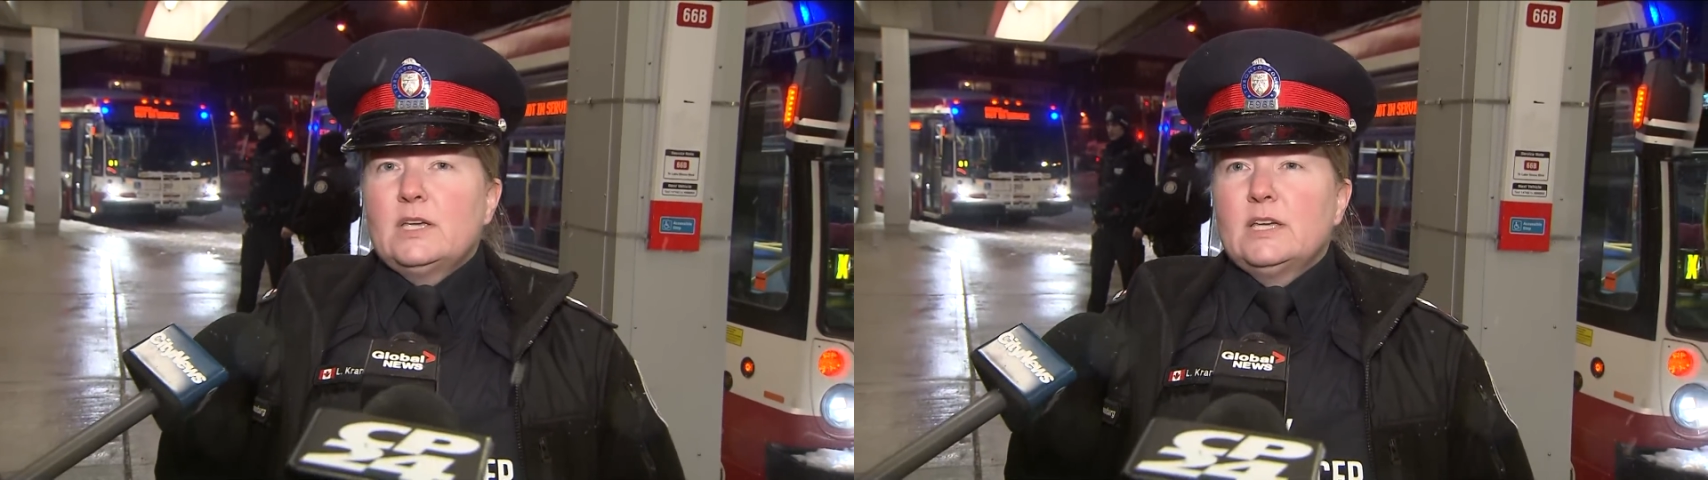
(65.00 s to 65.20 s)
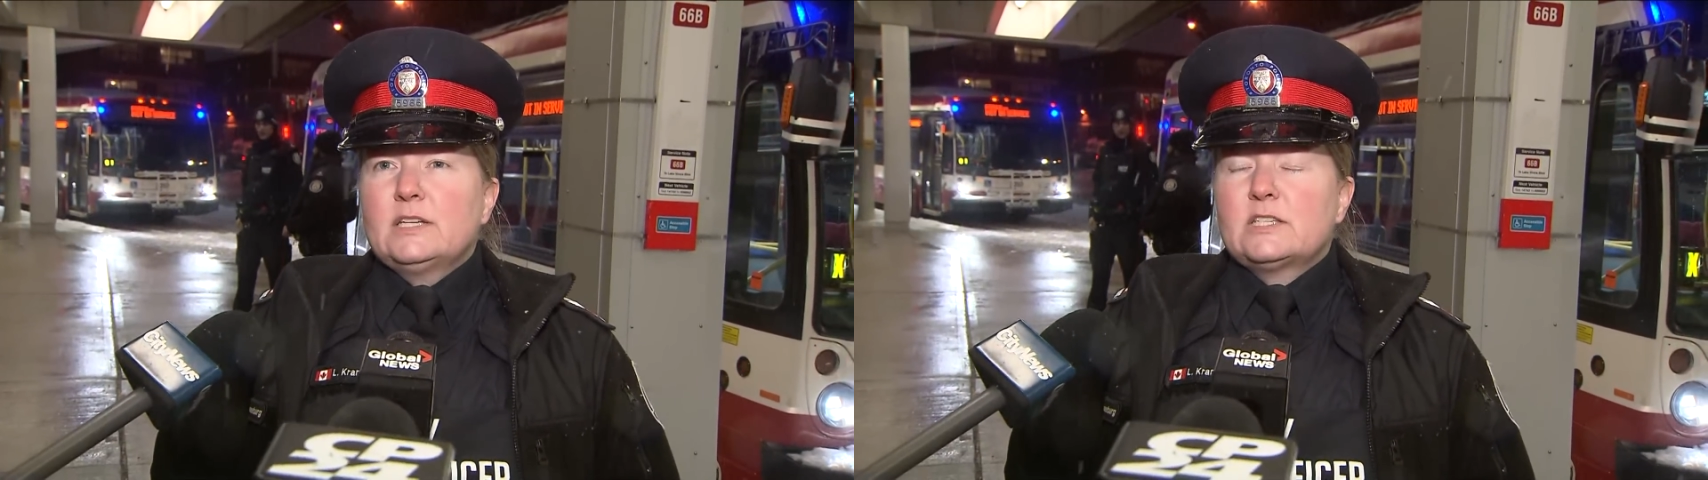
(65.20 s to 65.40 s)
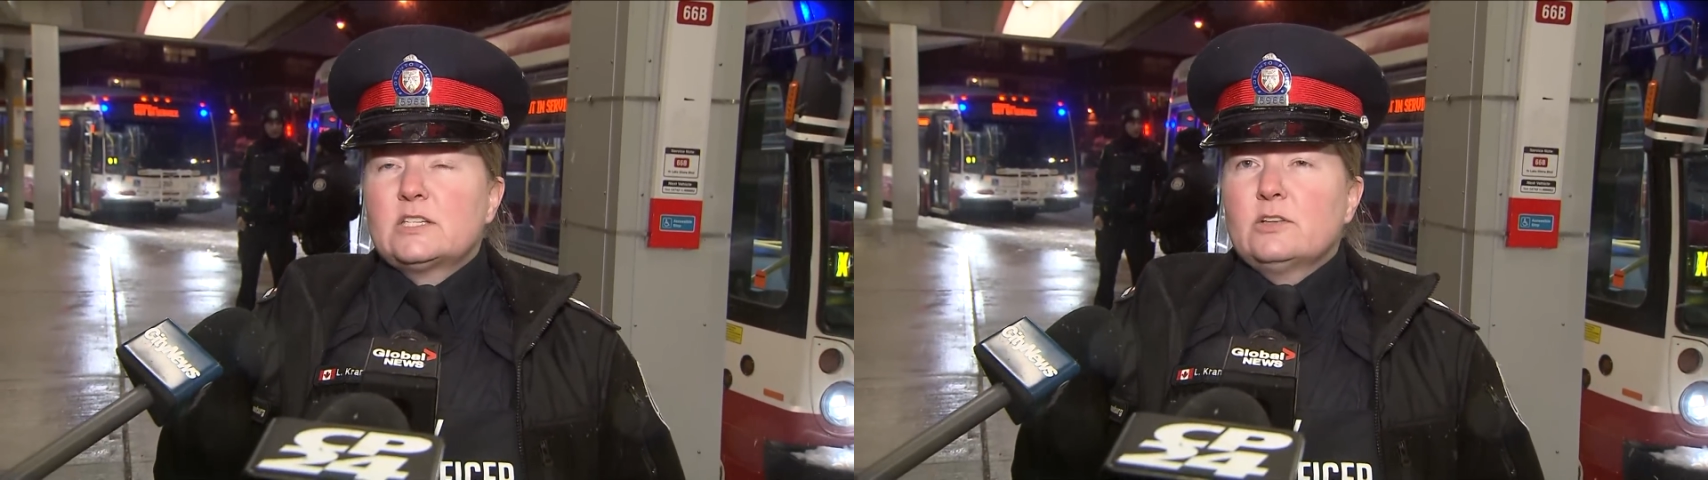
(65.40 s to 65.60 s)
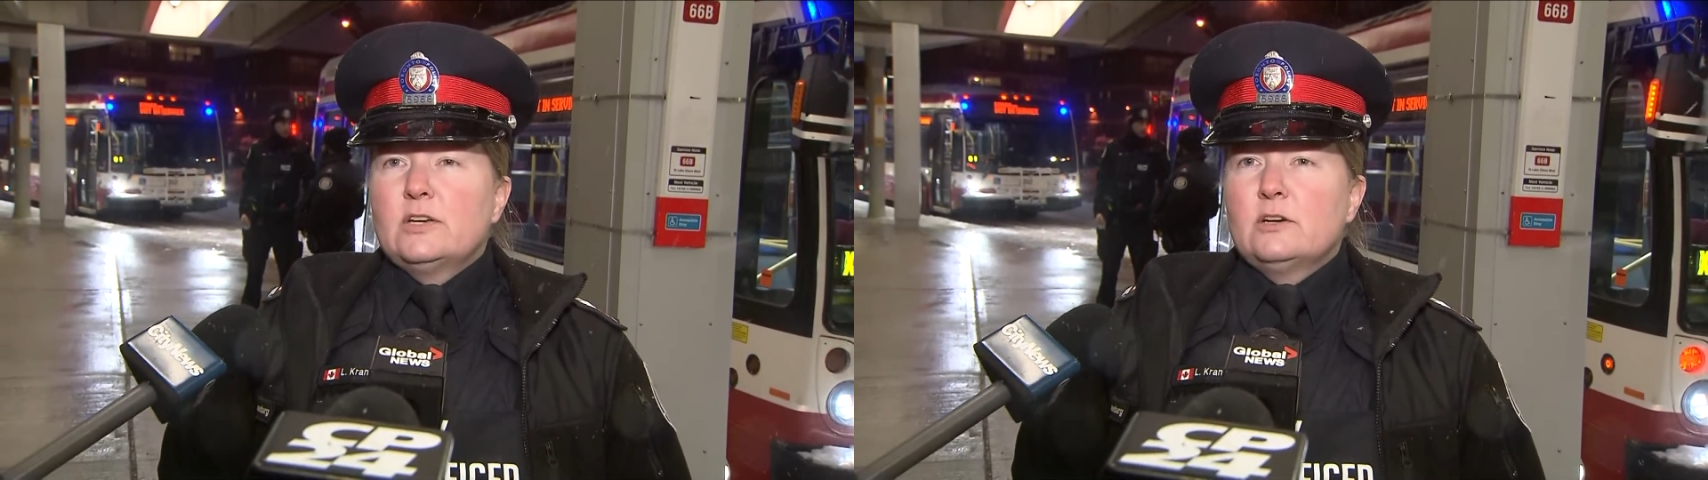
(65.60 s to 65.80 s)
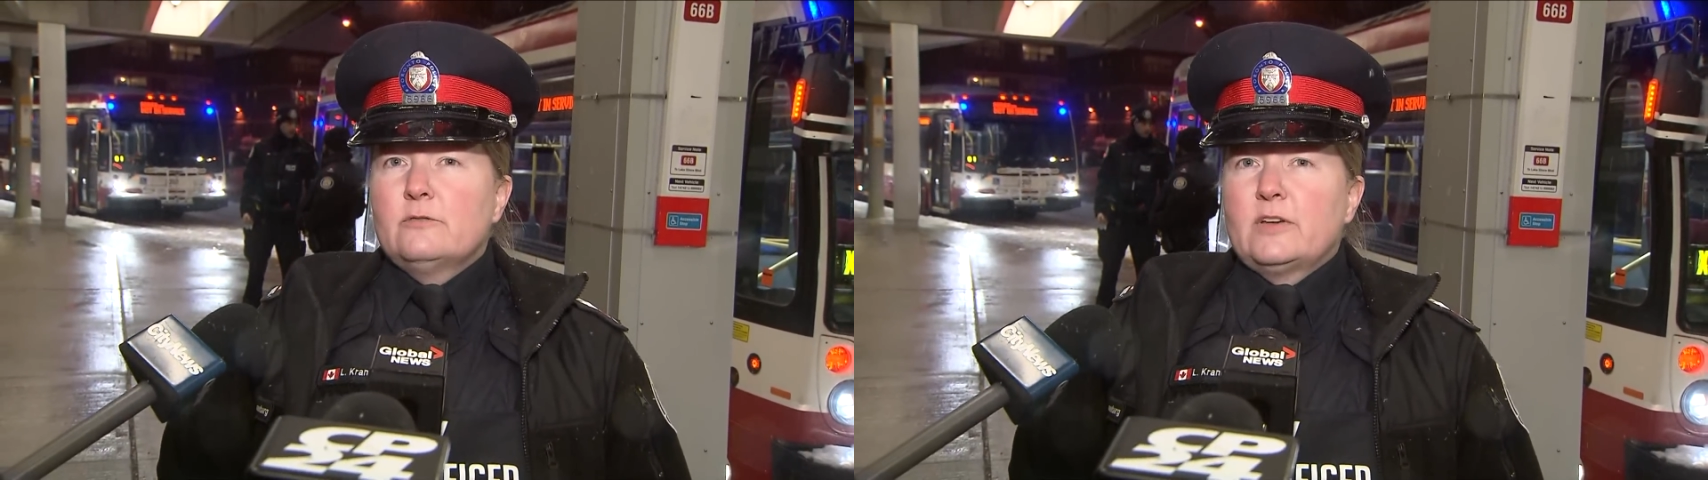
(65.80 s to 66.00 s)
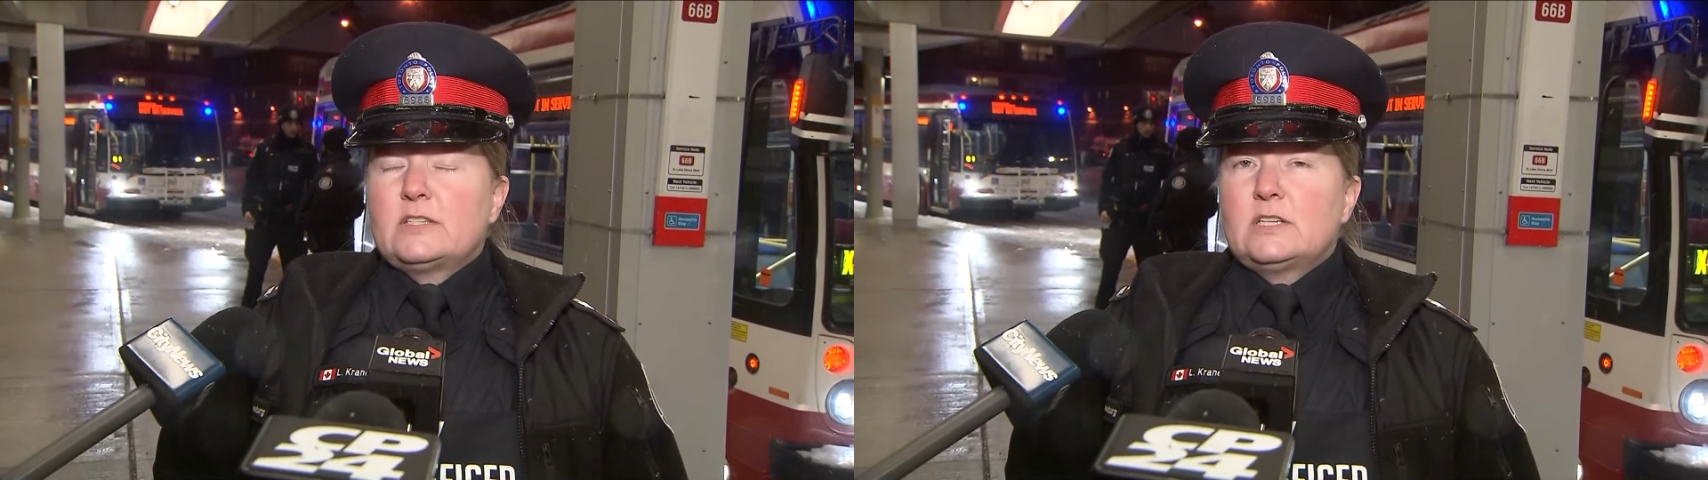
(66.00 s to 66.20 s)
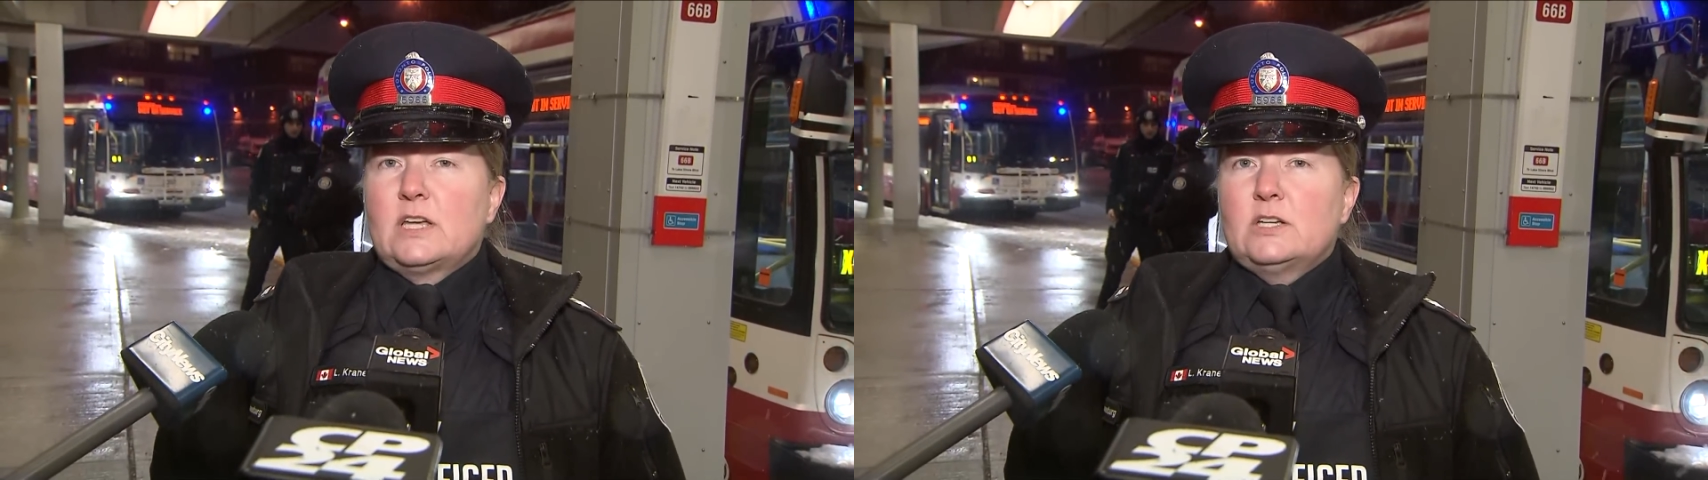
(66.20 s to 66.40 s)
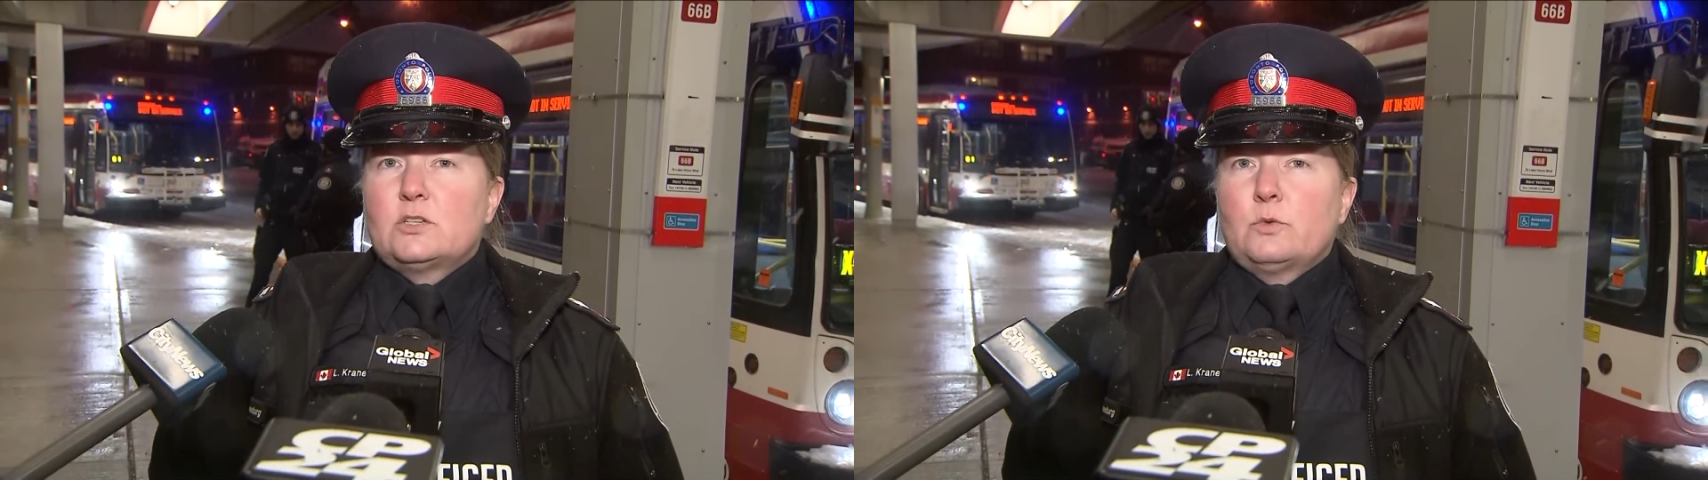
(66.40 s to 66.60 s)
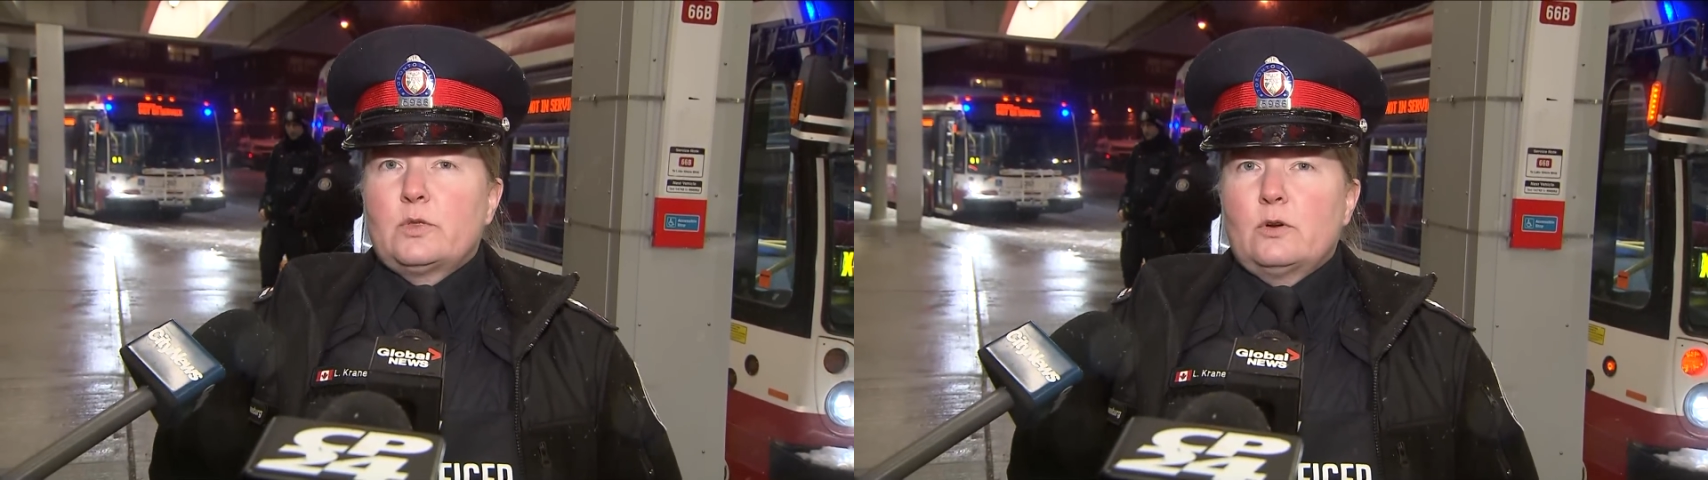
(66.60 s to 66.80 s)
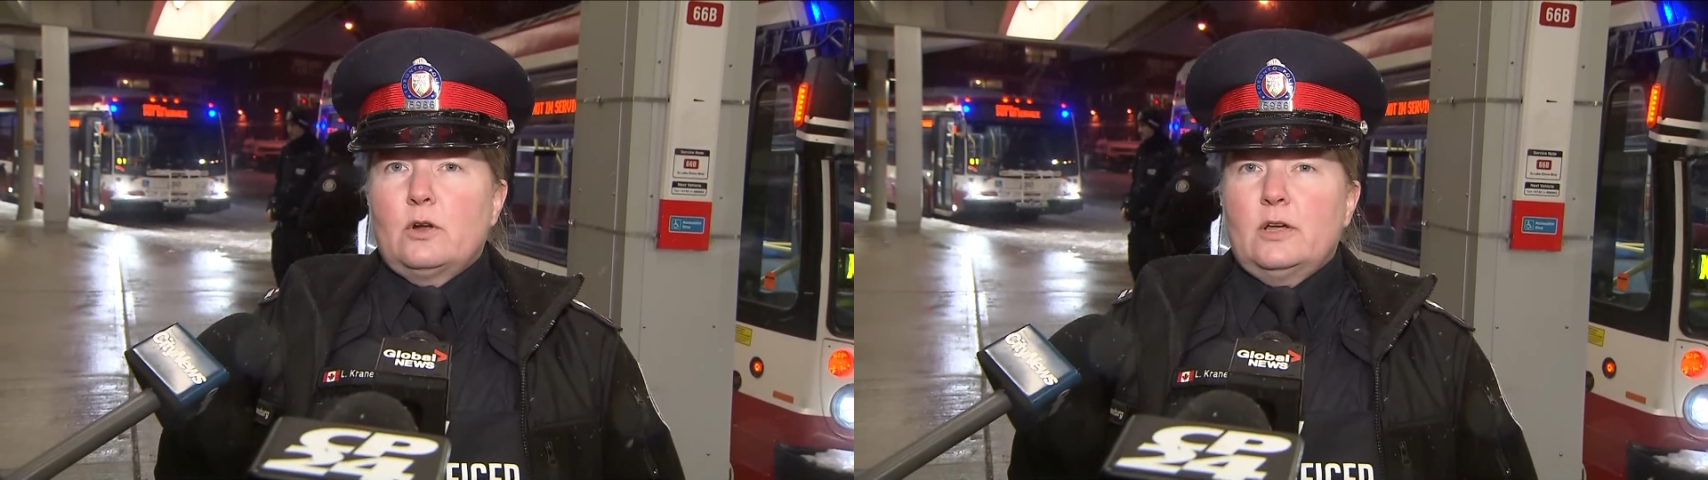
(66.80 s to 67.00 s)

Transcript: It's still under investigation whether or